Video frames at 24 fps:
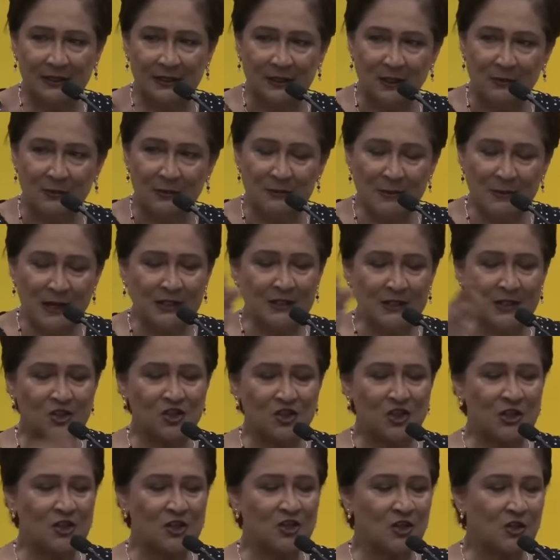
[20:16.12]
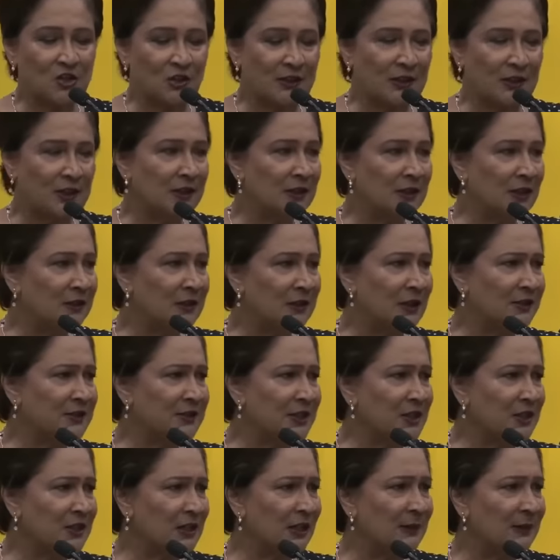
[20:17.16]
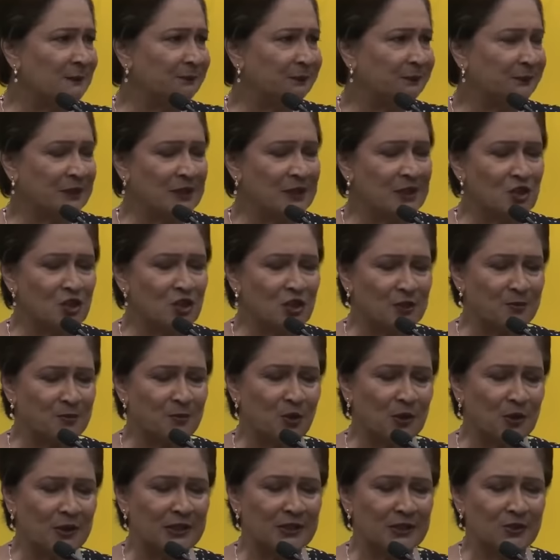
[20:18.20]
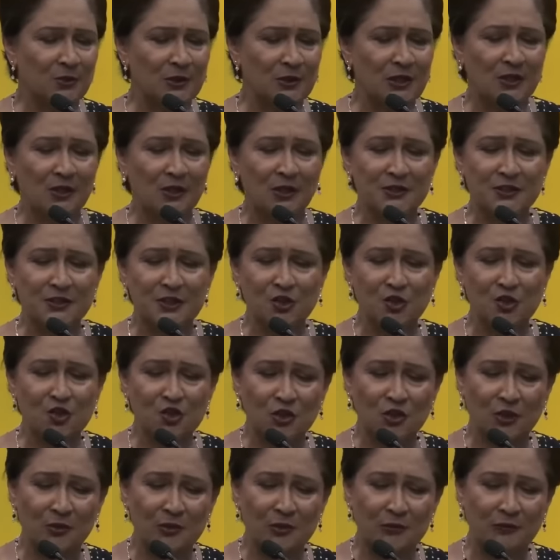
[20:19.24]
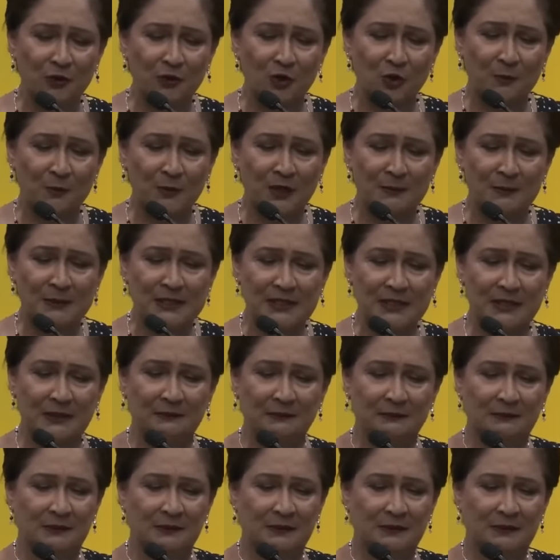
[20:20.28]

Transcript: Coming back to JJ, and I think Kadisha spoke on it too, the Constitutional Reform Committee.